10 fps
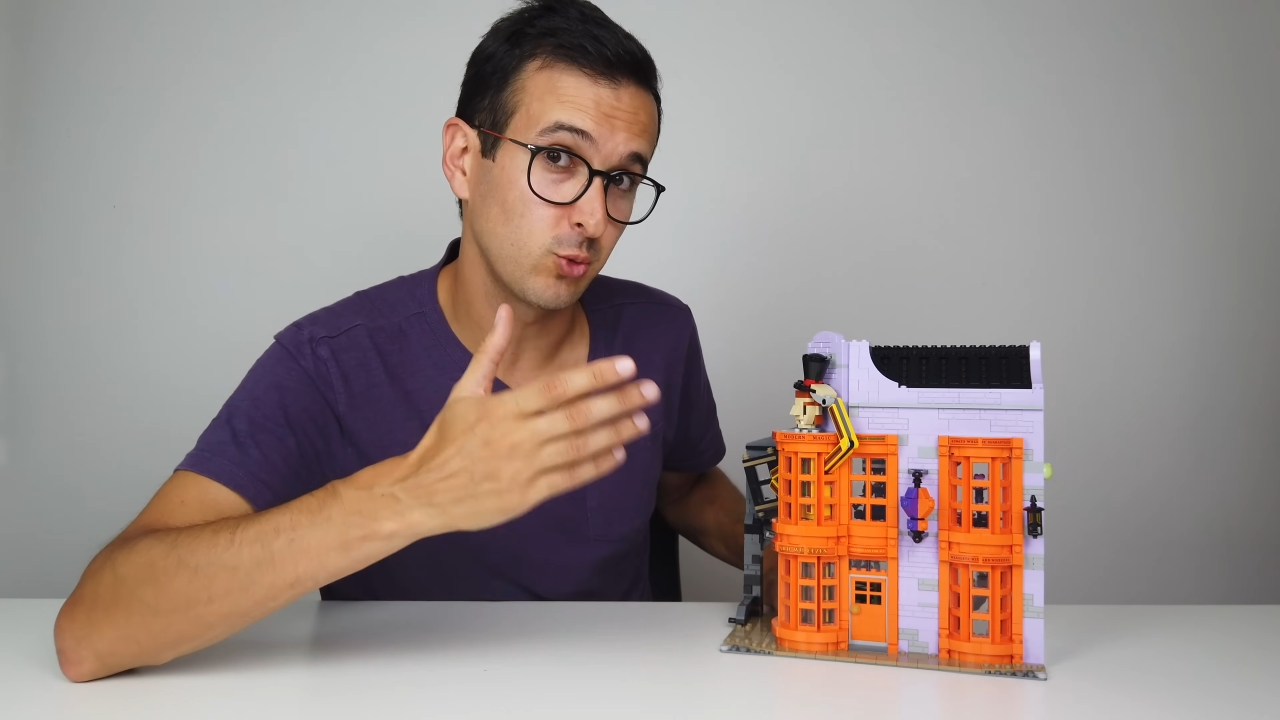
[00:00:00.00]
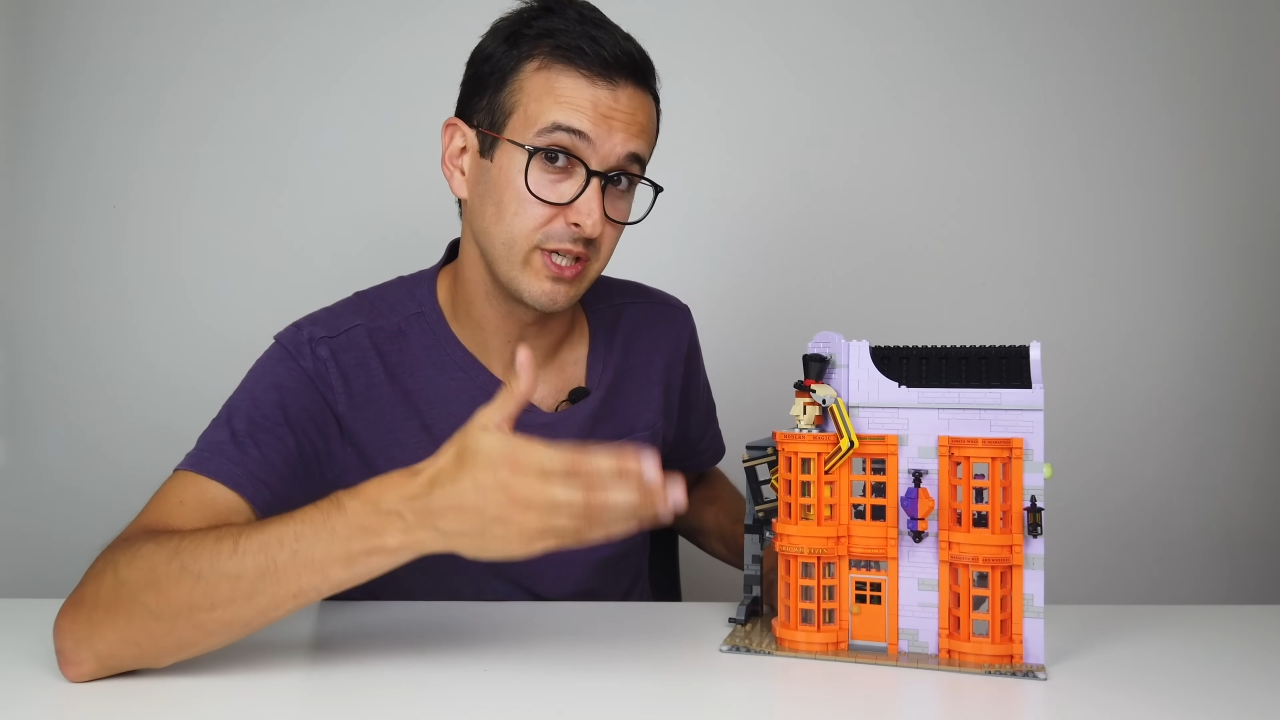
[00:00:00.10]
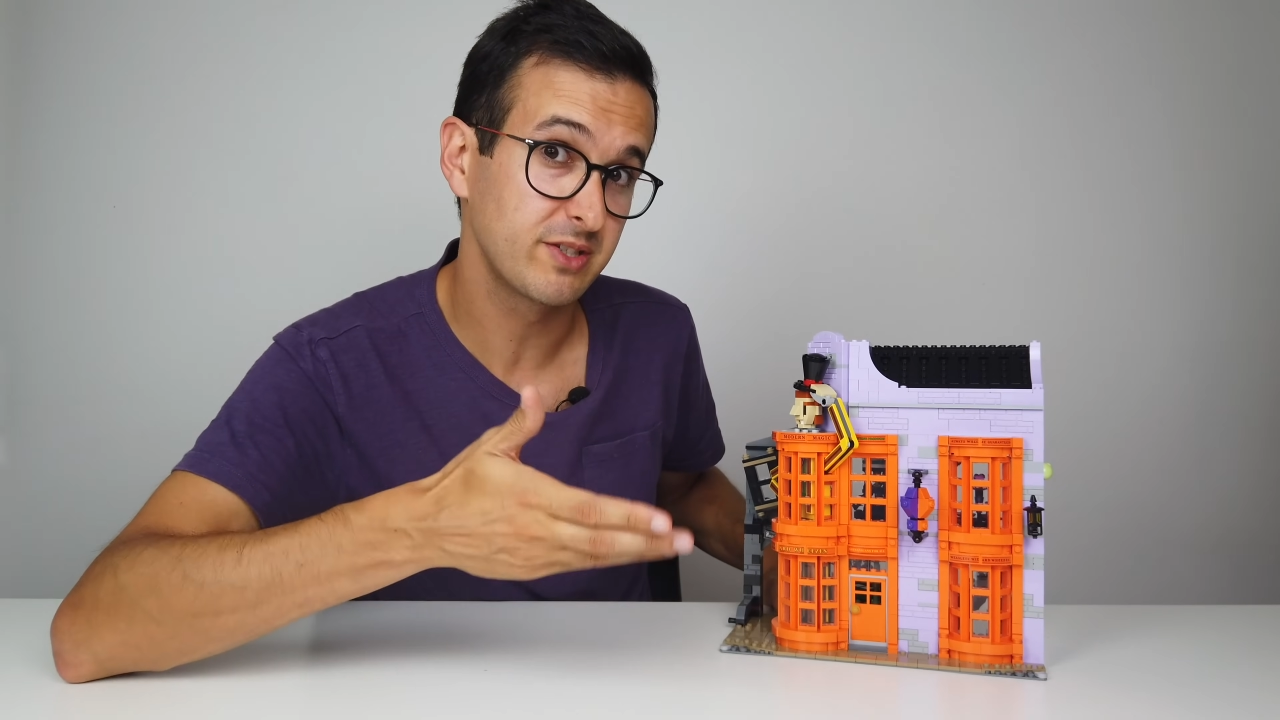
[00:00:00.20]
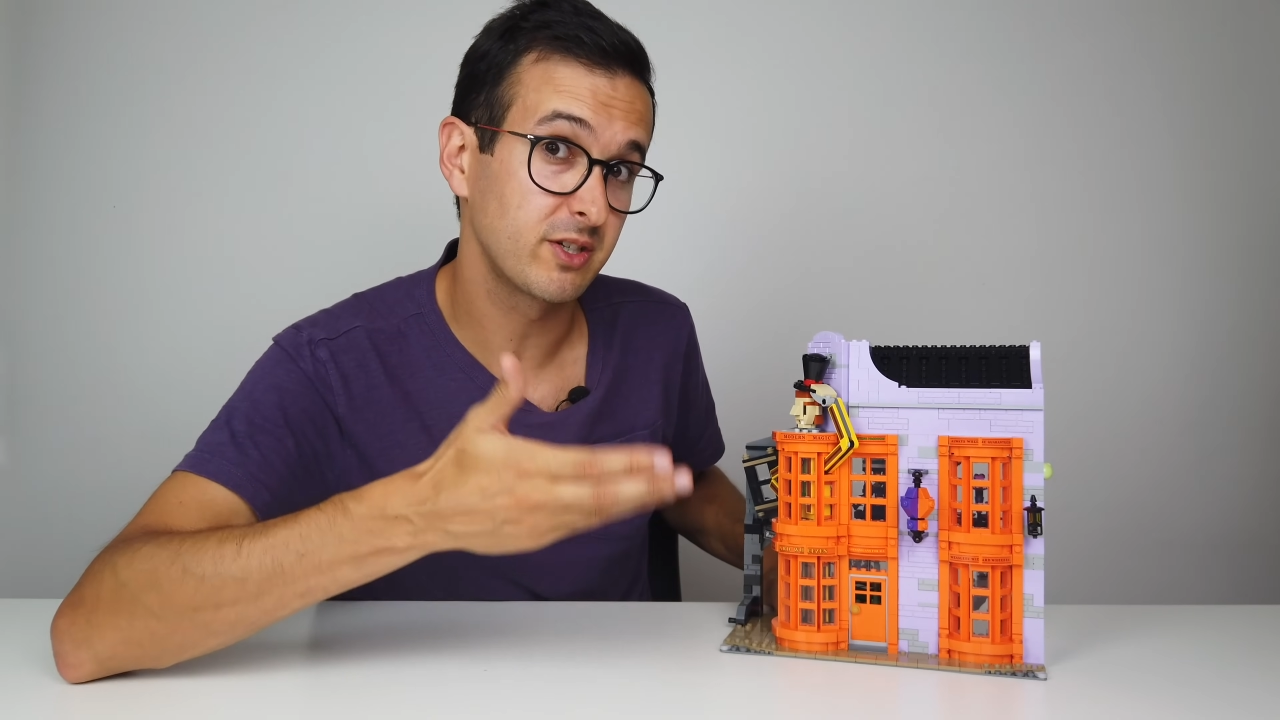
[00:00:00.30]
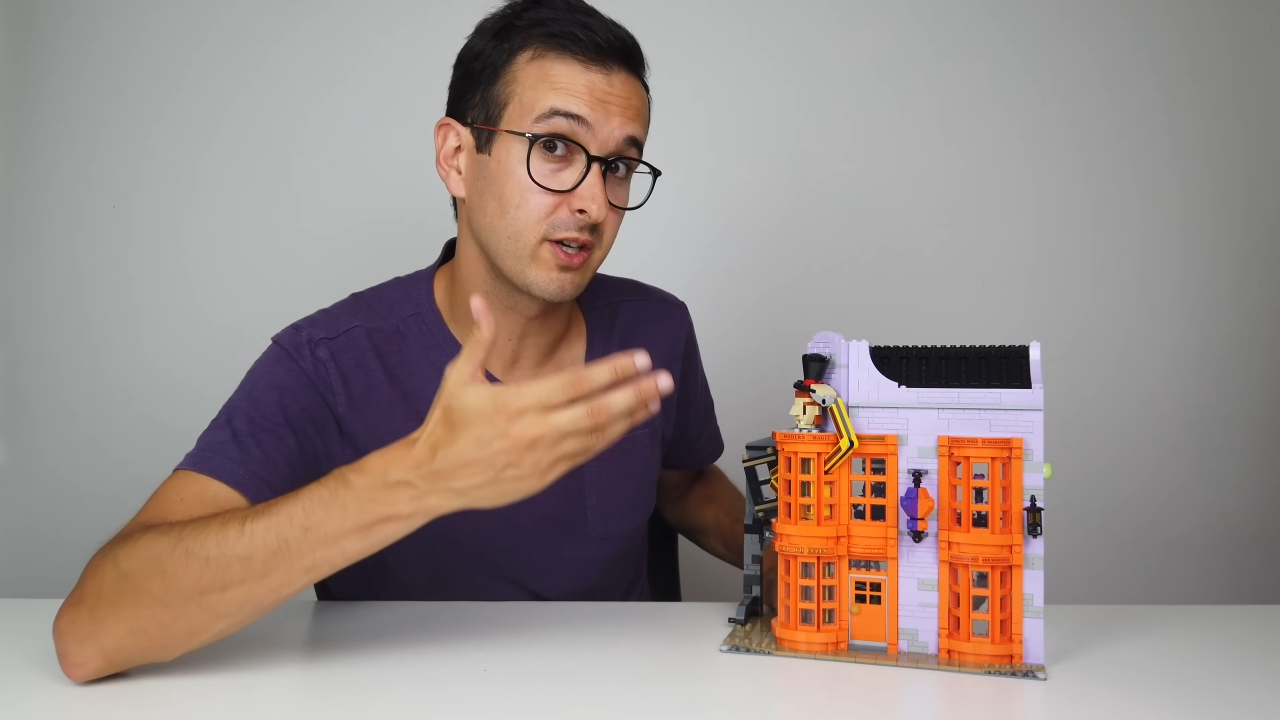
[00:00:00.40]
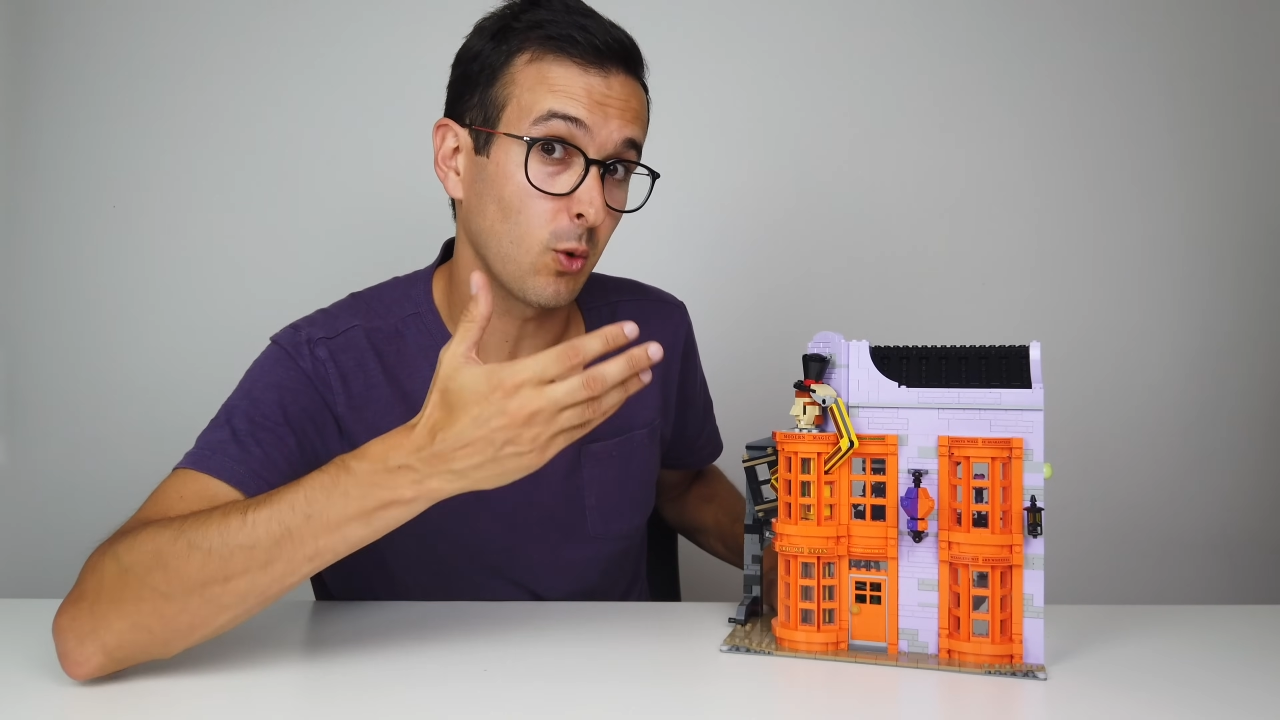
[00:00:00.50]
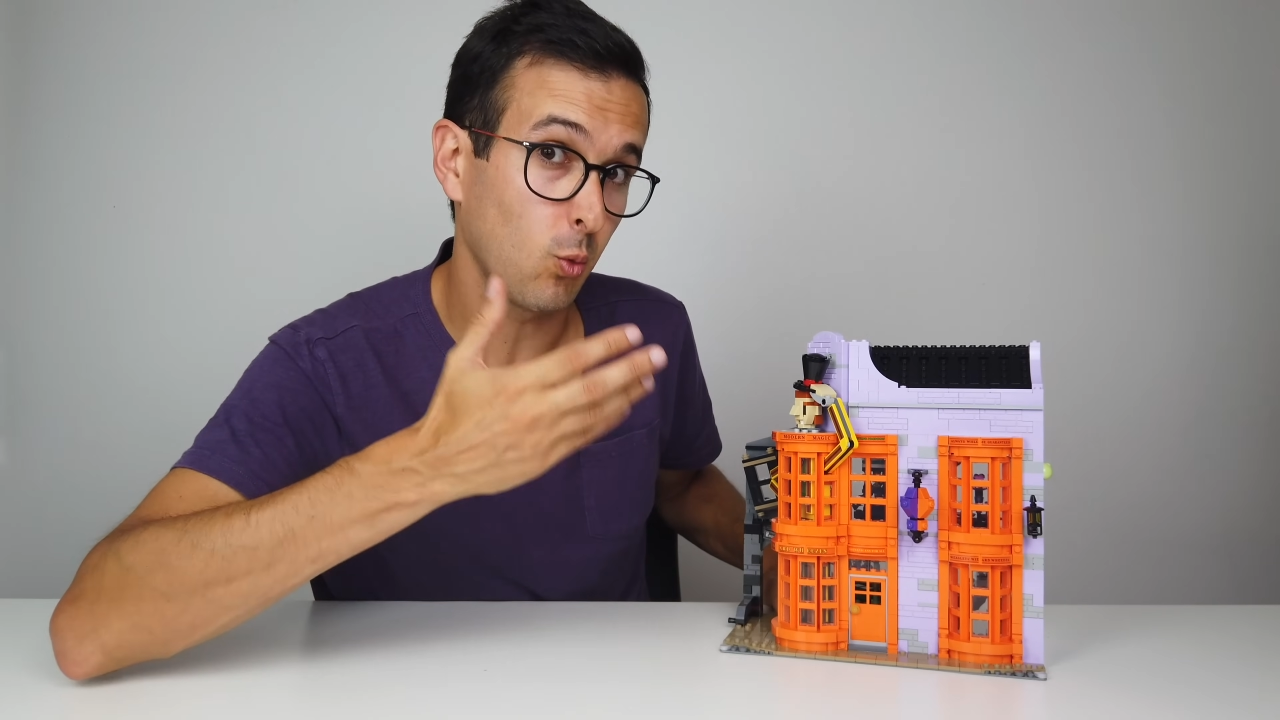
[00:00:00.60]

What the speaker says: wizard